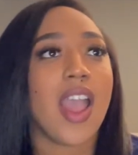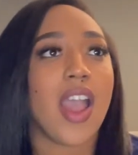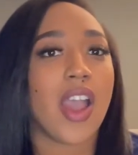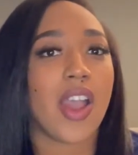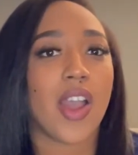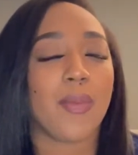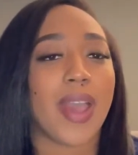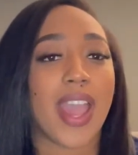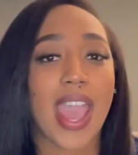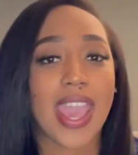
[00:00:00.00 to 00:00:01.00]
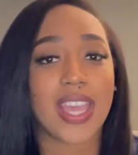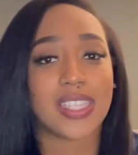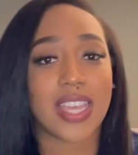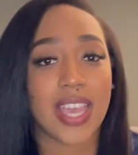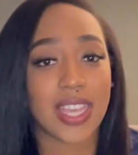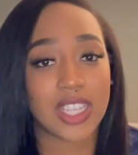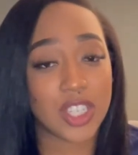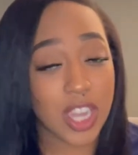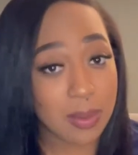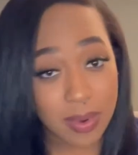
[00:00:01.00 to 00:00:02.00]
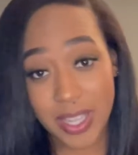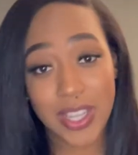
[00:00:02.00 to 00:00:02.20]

I attend Chamberlain